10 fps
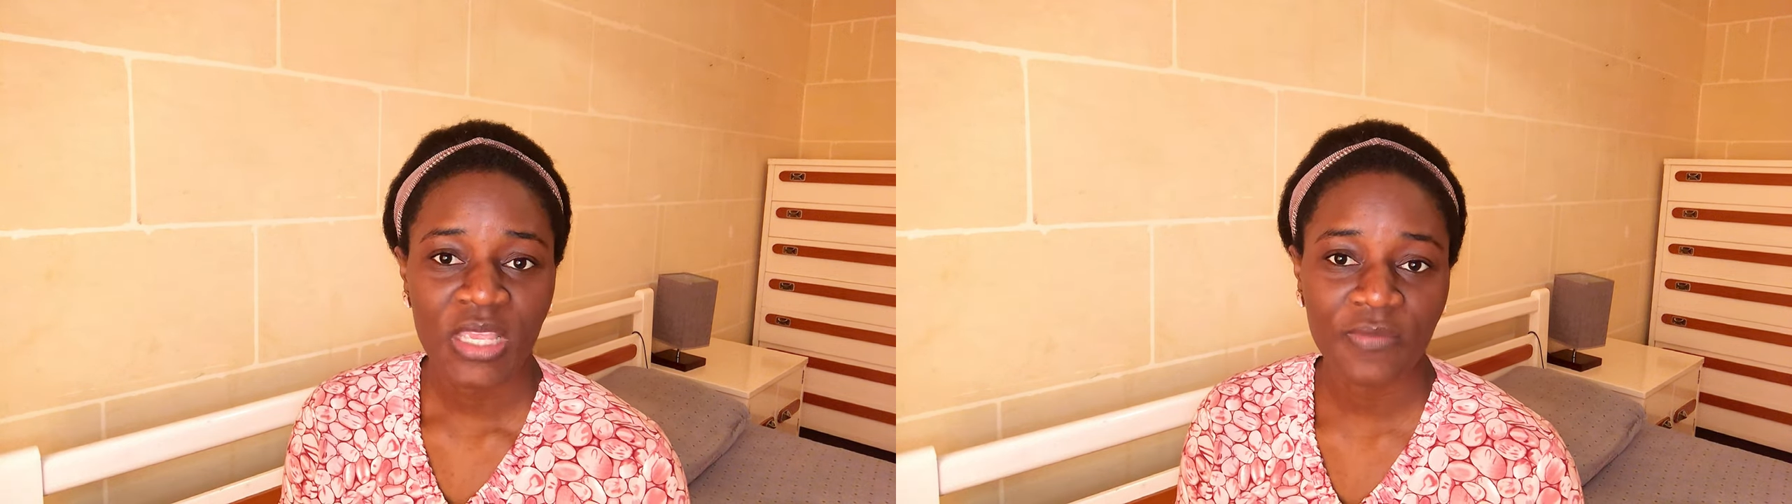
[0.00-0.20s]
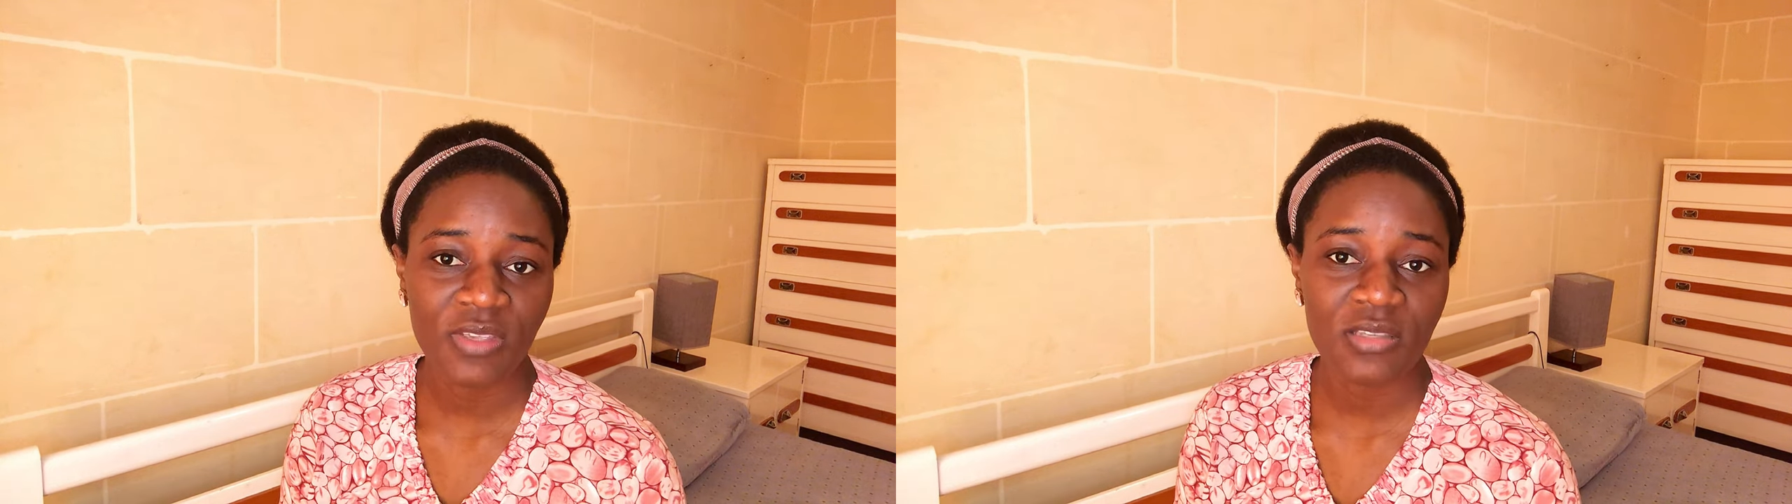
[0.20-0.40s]

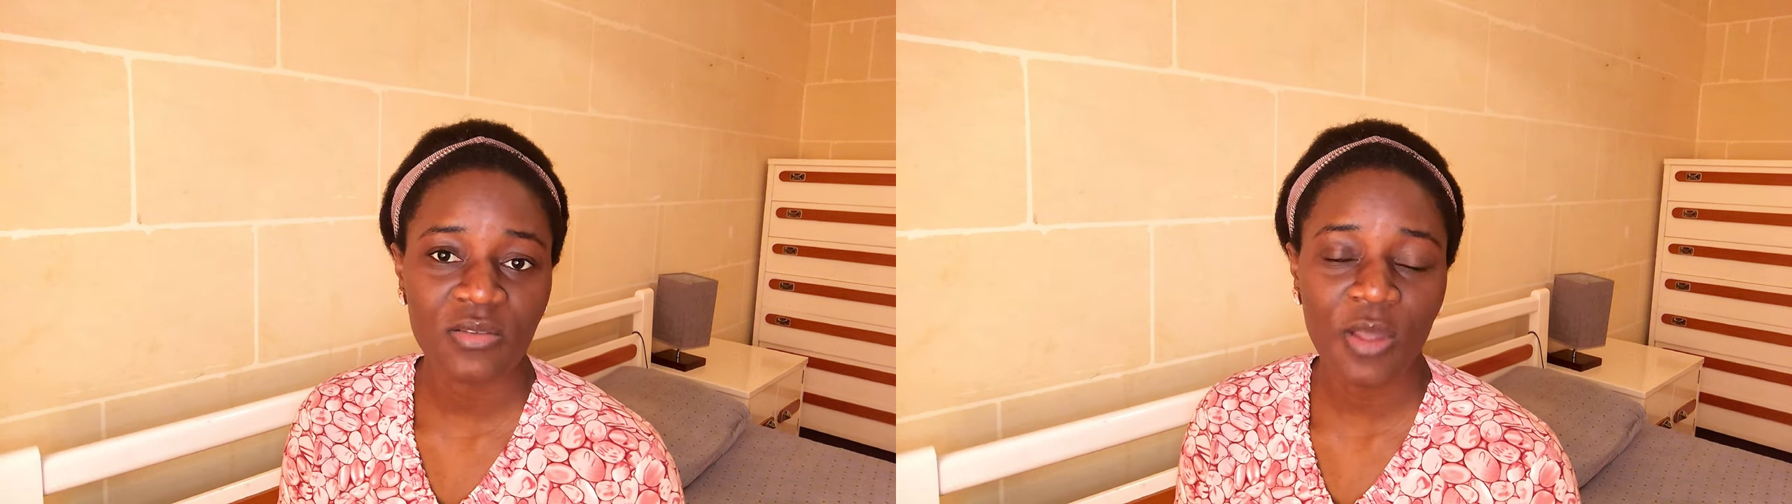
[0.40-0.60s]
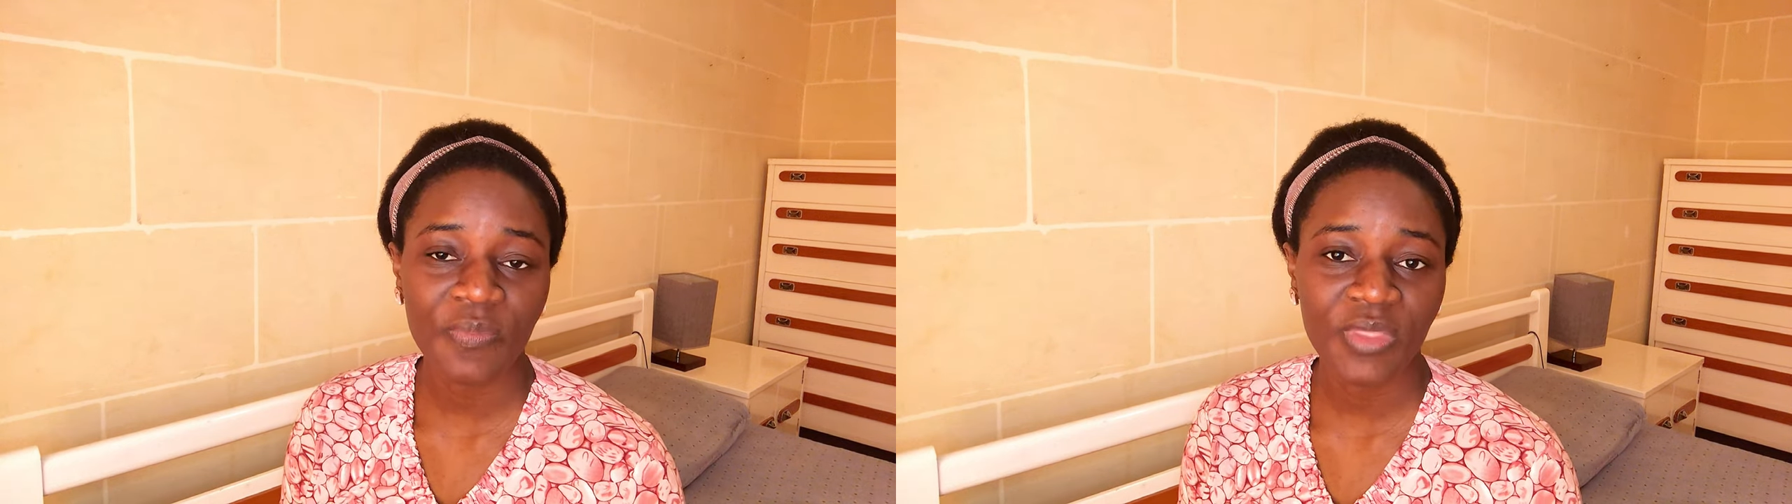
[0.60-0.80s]
If it's
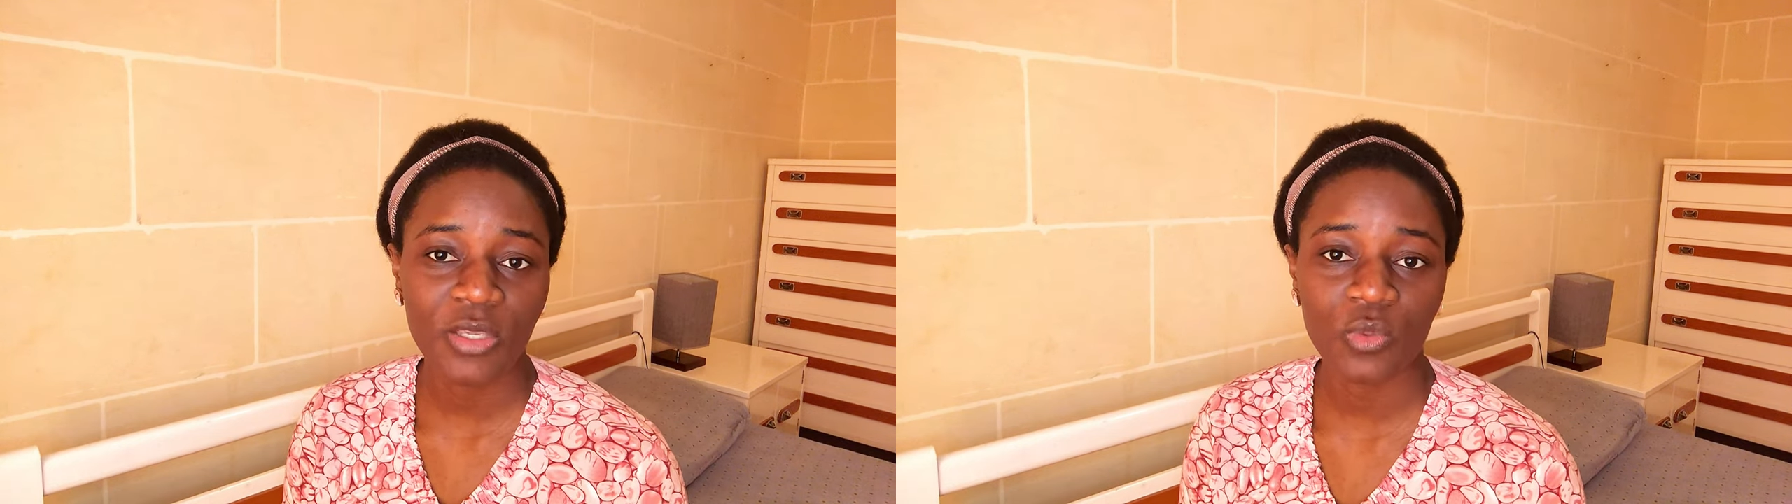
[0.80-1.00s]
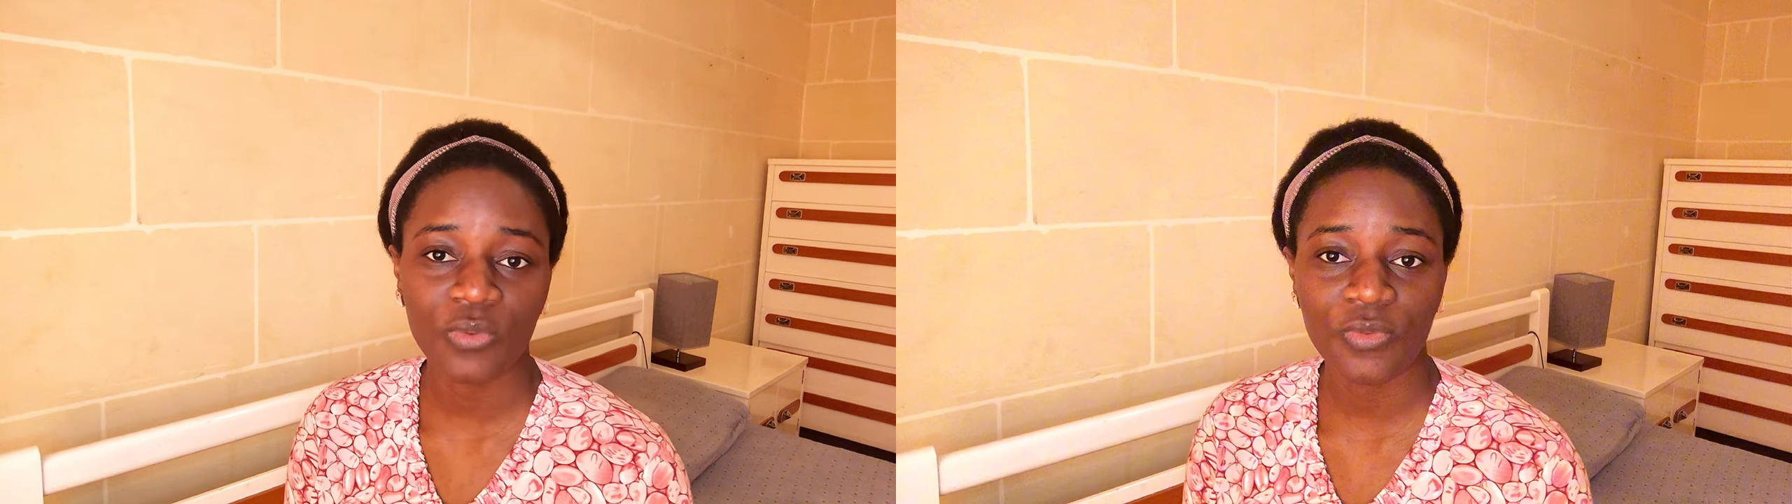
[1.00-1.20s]

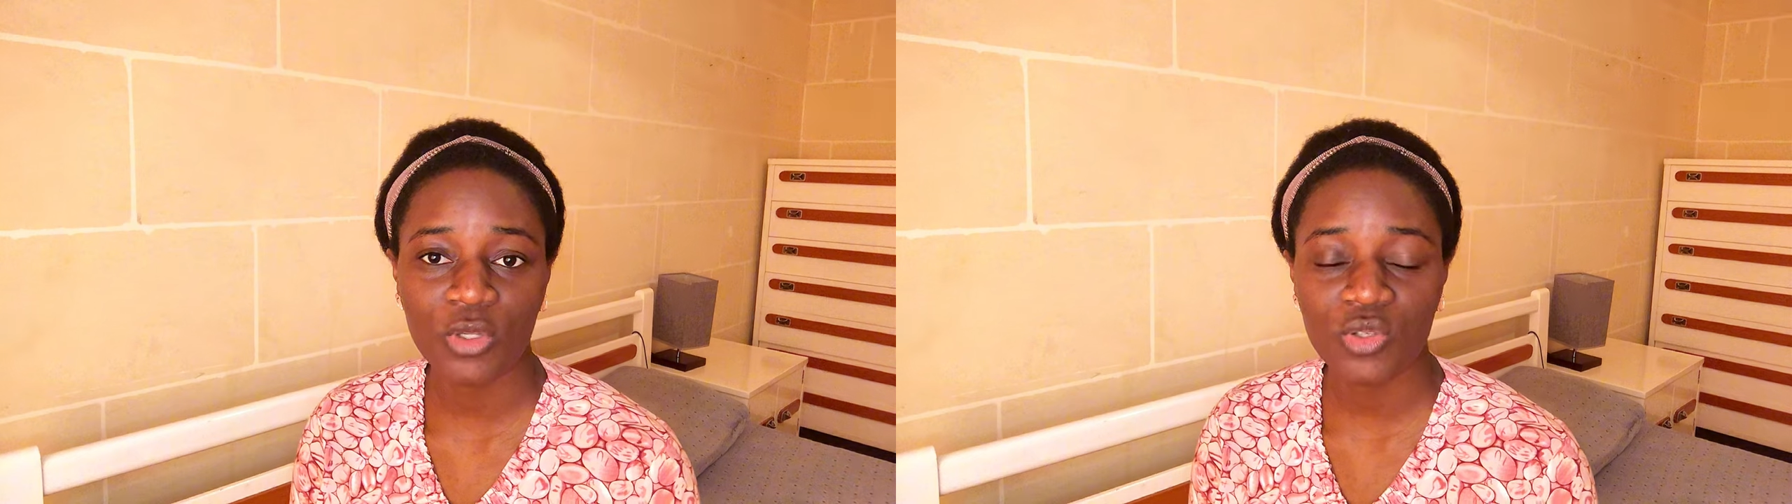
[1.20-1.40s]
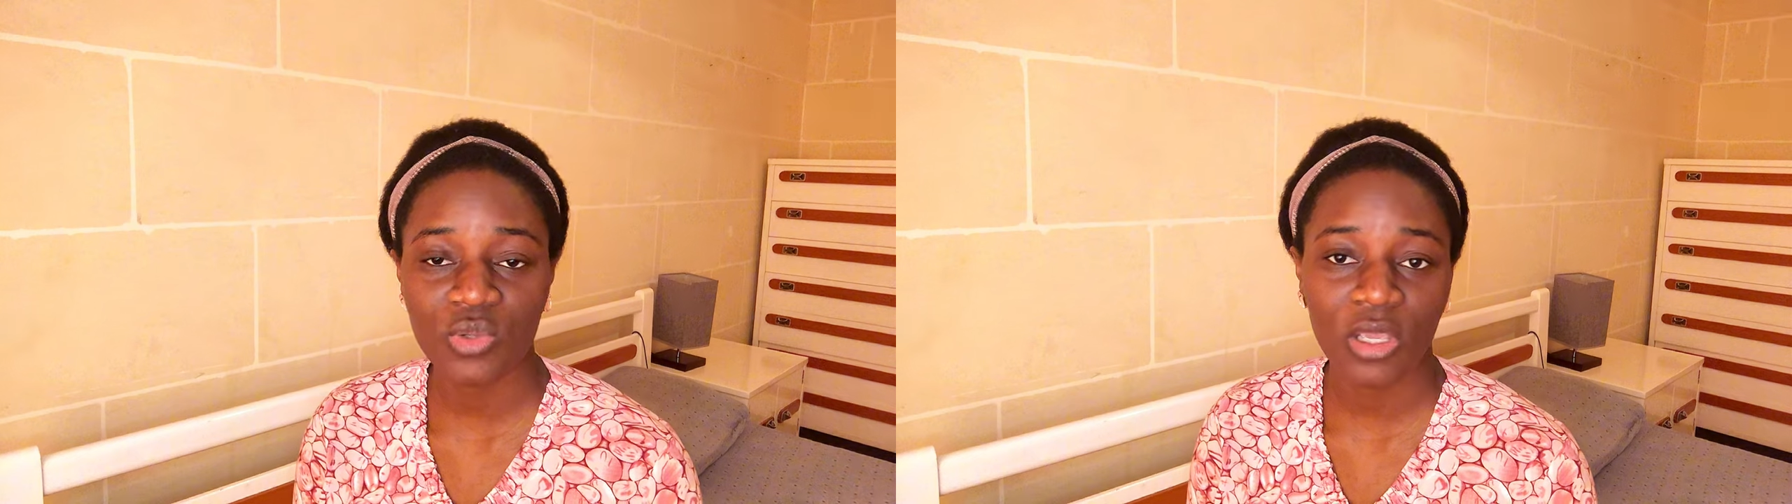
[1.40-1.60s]
something you
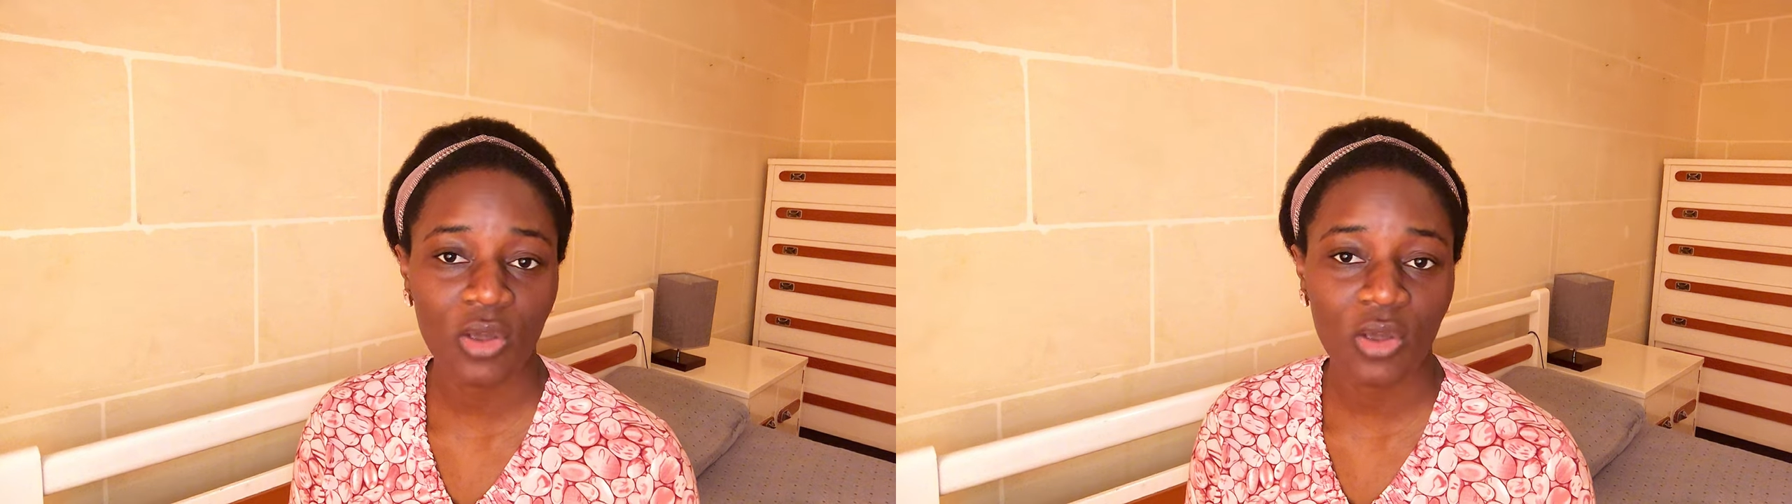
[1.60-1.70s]
want to do,